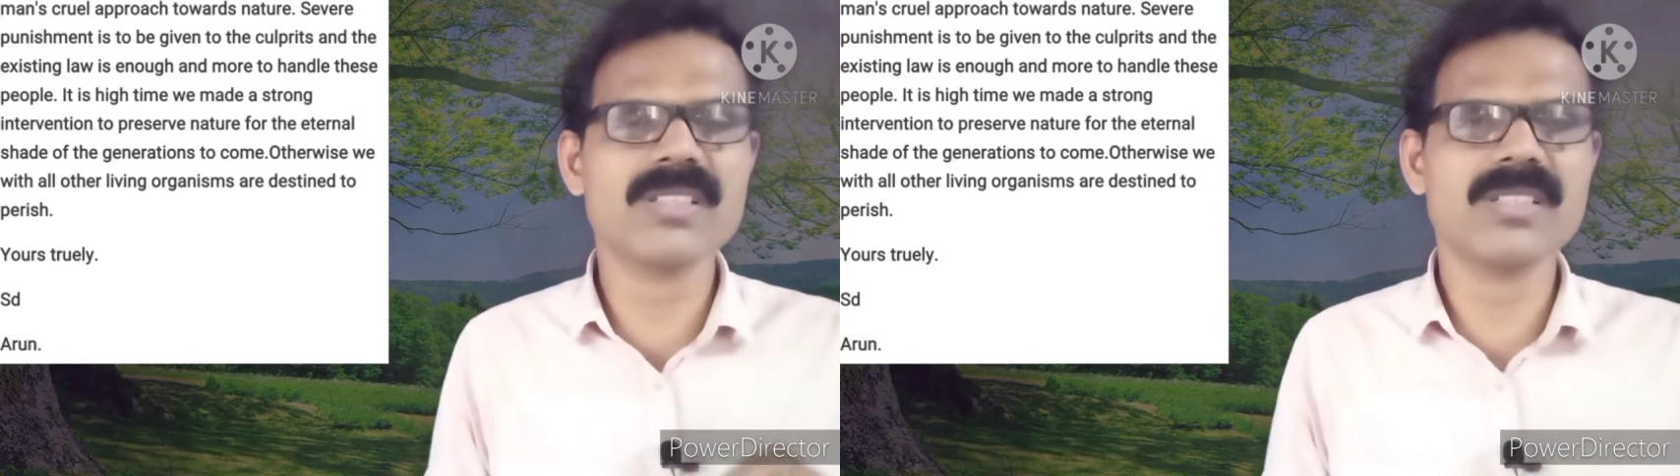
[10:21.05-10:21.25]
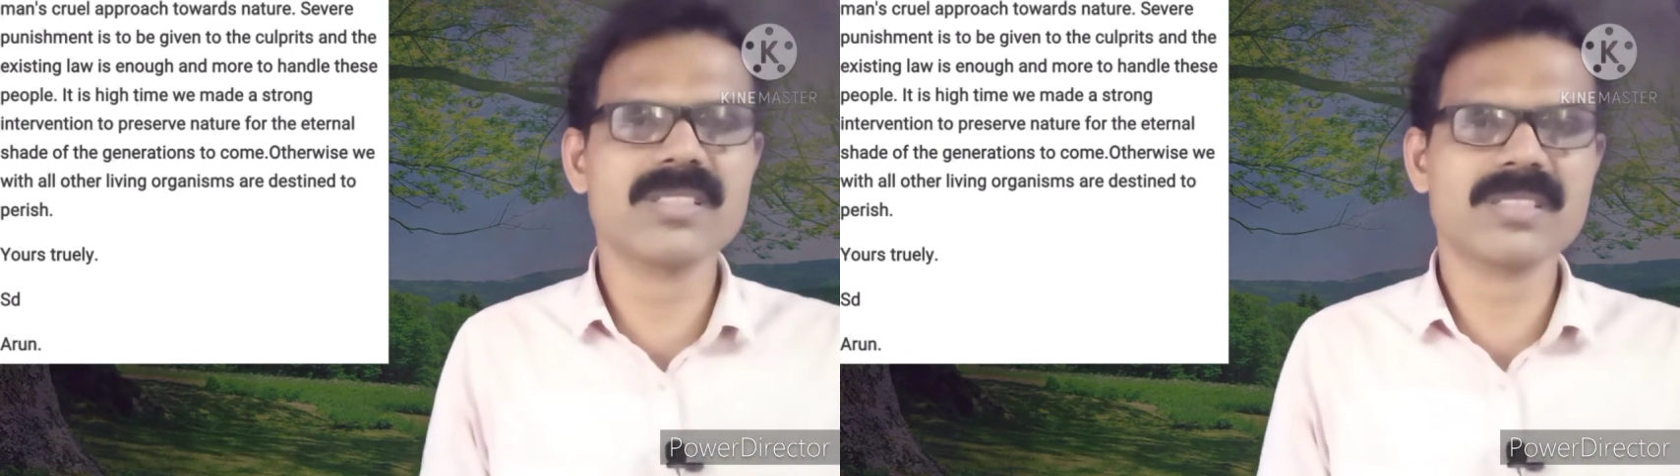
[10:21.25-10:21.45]

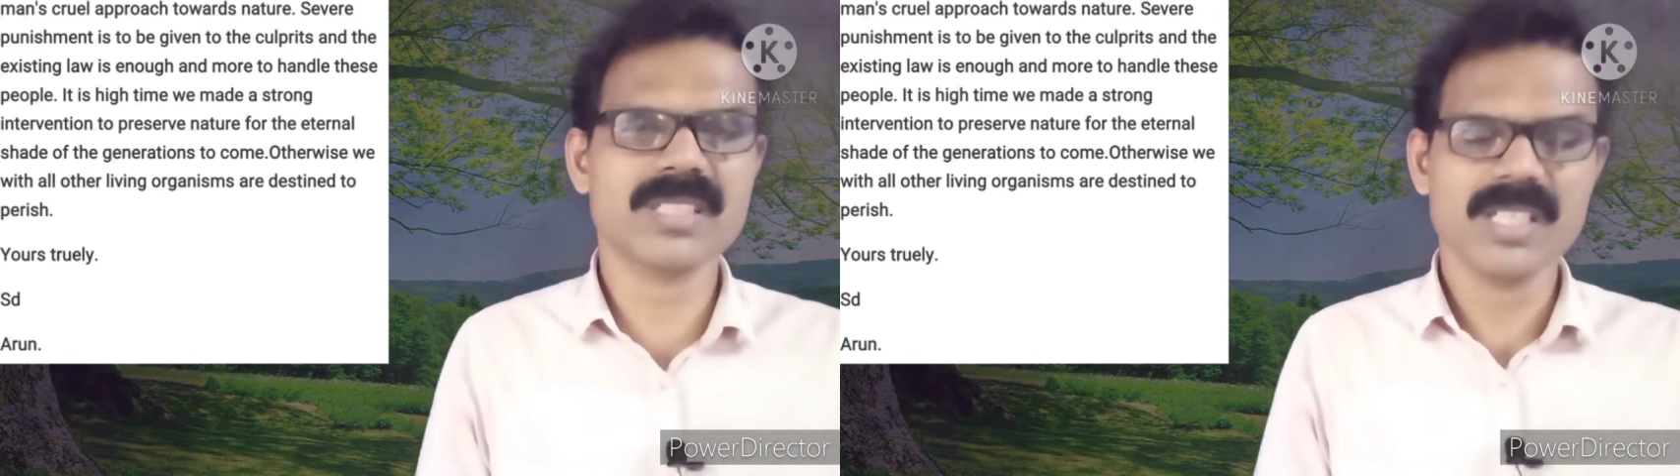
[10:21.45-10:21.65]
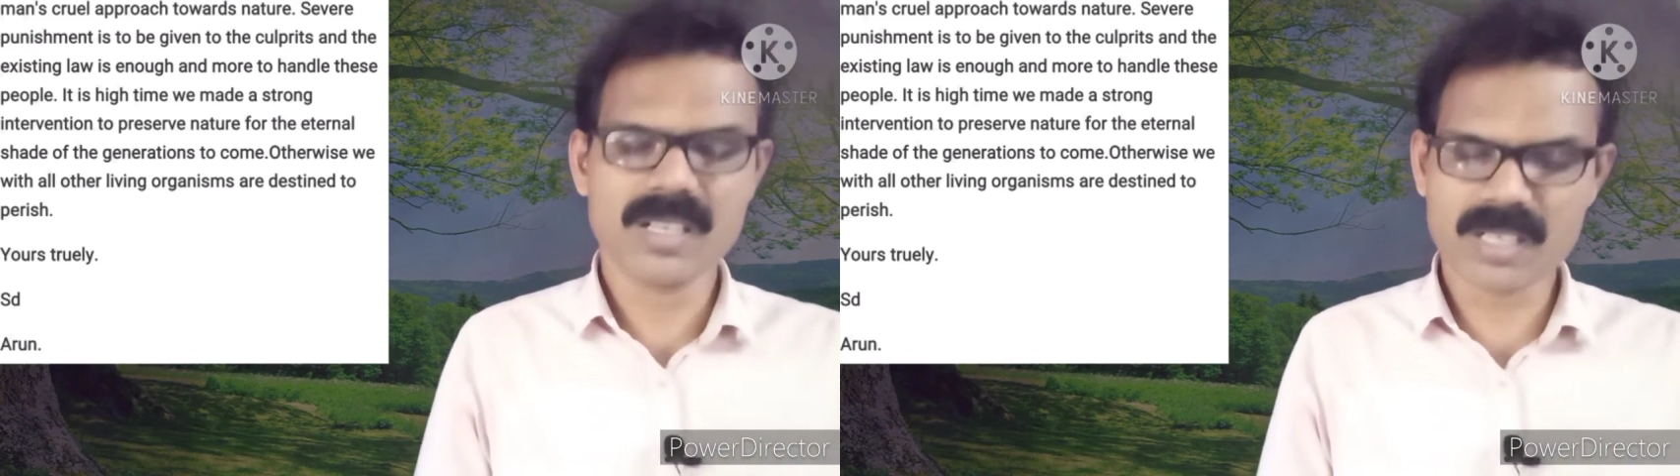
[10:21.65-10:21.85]
these
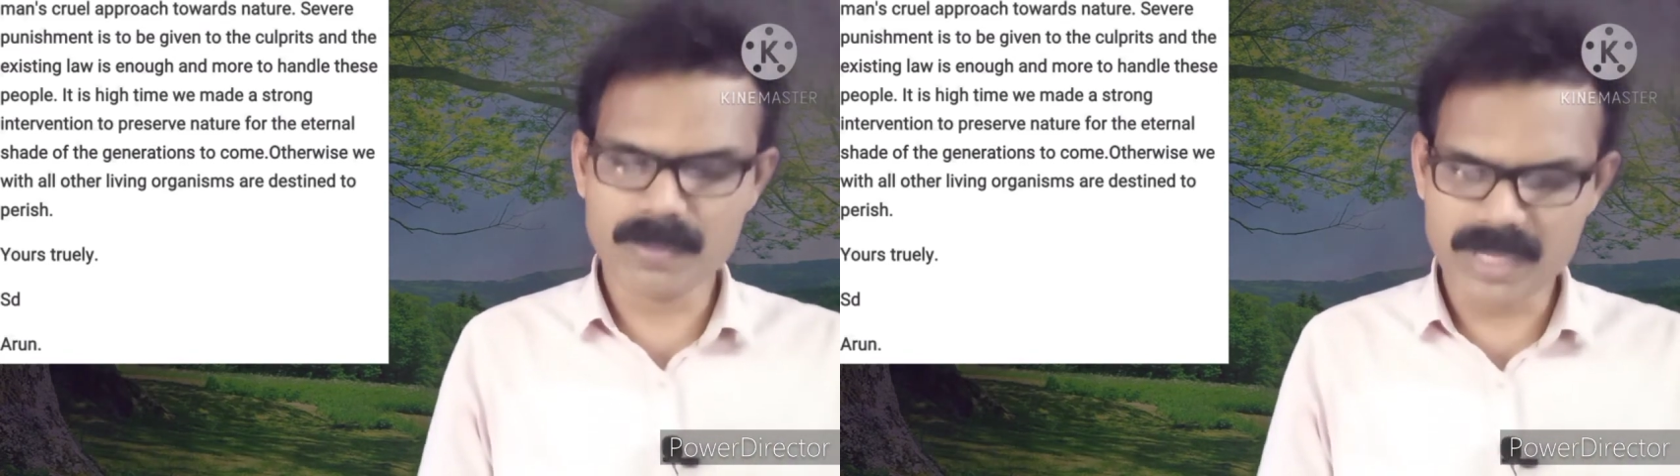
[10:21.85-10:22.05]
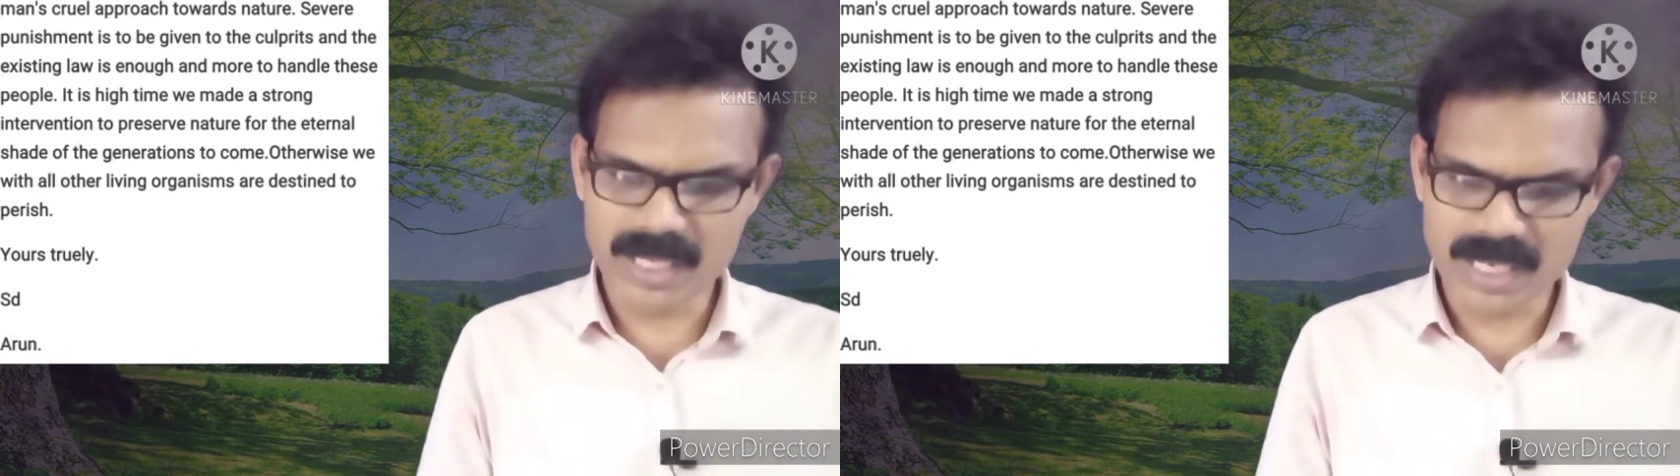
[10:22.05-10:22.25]

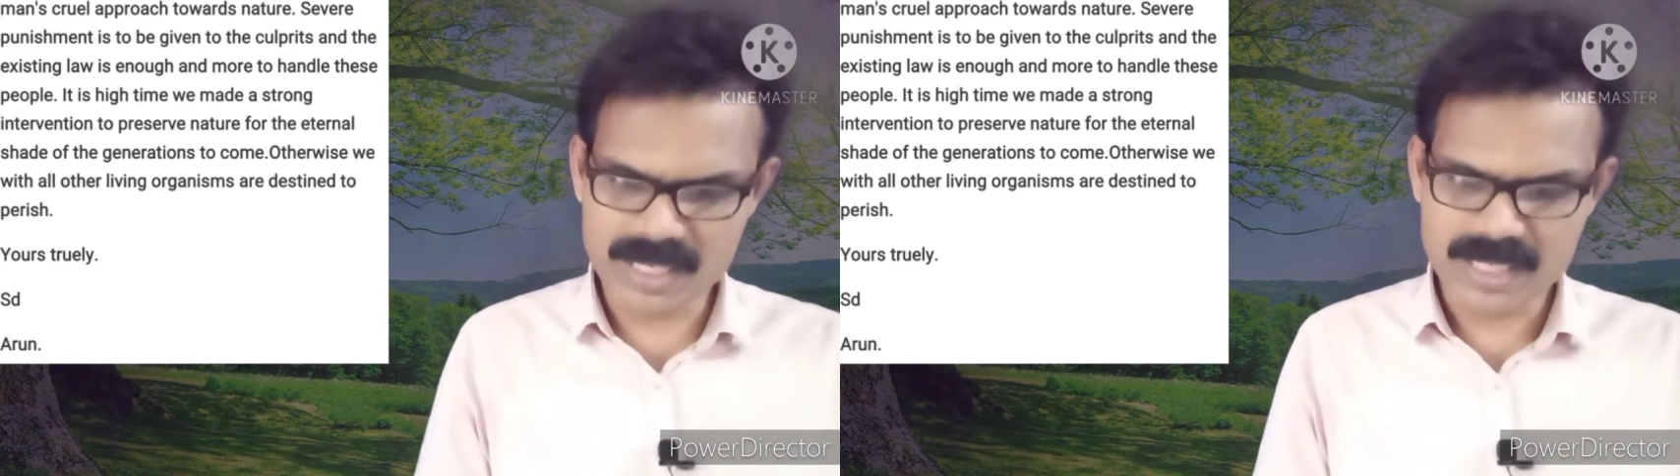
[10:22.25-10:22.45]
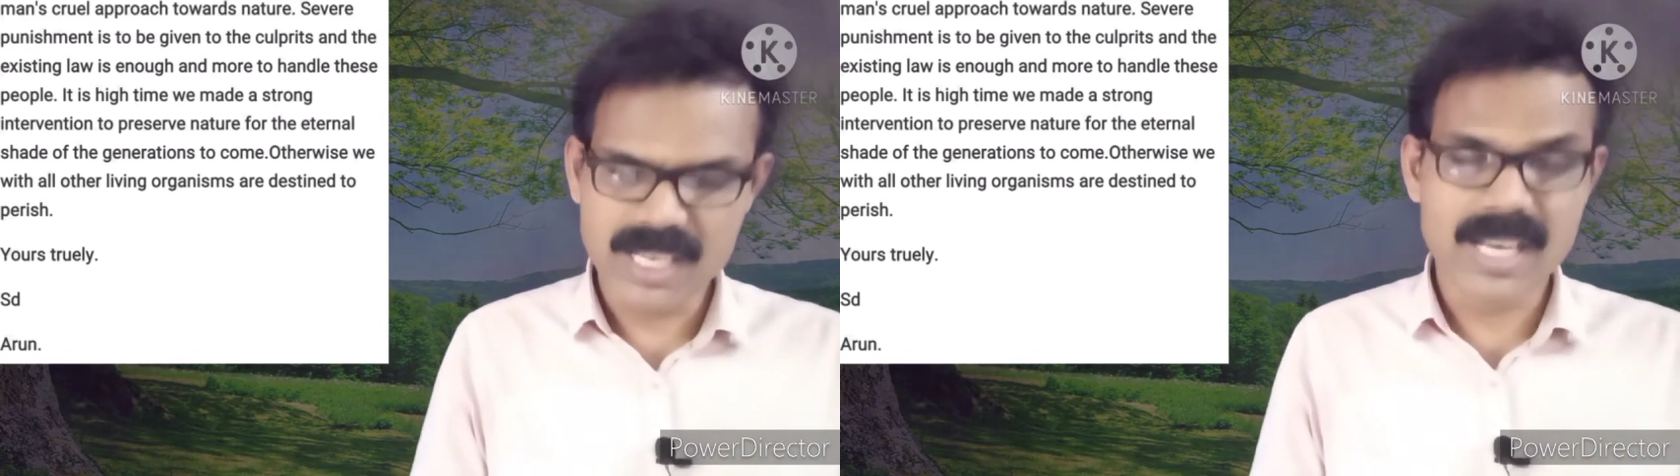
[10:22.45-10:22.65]
criminals,